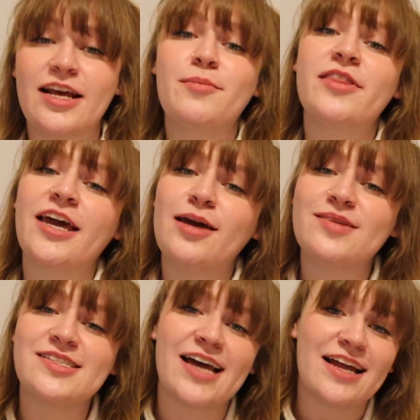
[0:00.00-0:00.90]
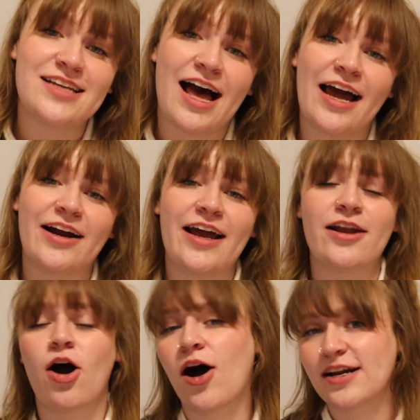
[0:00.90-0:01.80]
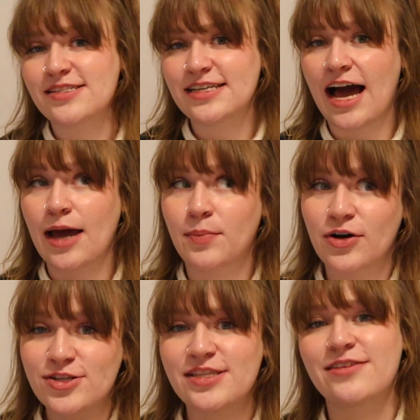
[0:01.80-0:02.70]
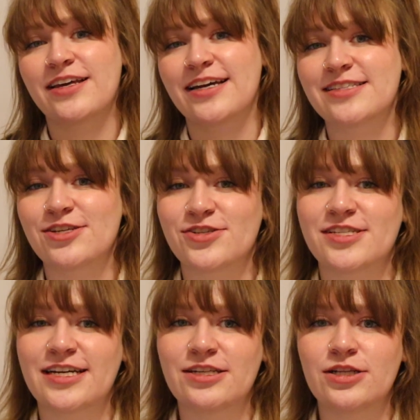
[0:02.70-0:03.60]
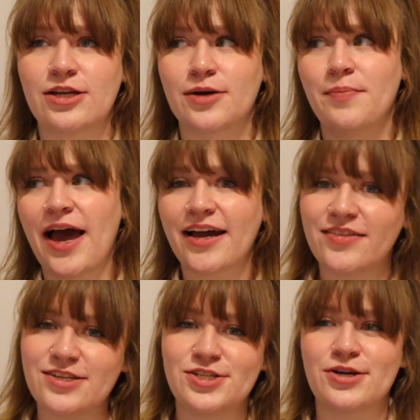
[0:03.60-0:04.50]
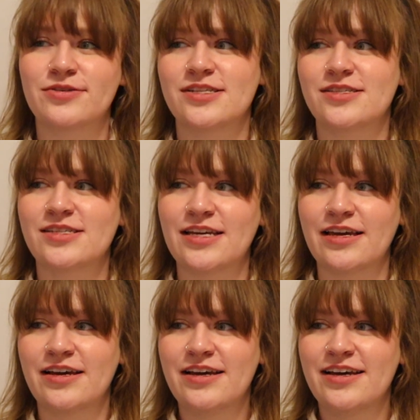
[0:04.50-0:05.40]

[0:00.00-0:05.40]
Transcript: The name of the game is satire, and honestly, I personally think it's interesting to look back at these jokes and see